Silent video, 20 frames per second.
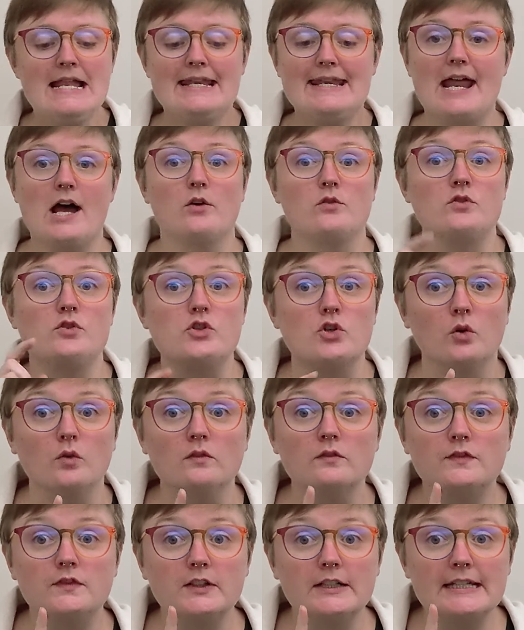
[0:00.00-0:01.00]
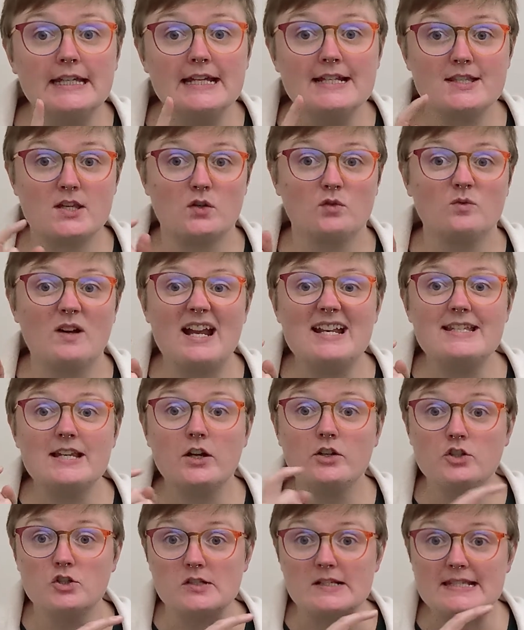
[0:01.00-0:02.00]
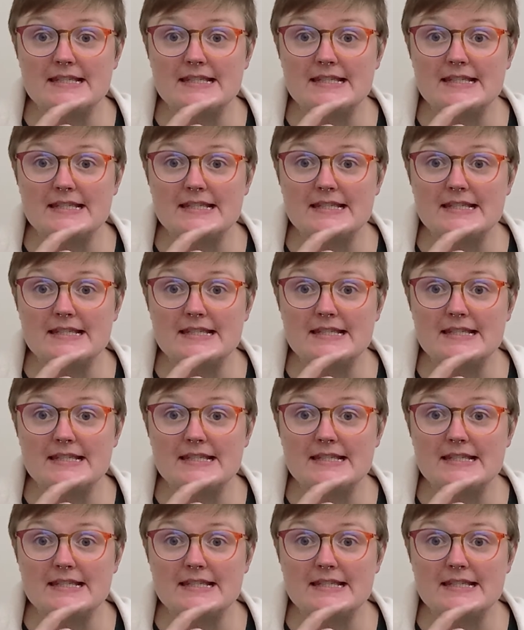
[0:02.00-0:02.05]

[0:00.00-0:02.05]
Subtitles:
Now, don't forget to write down your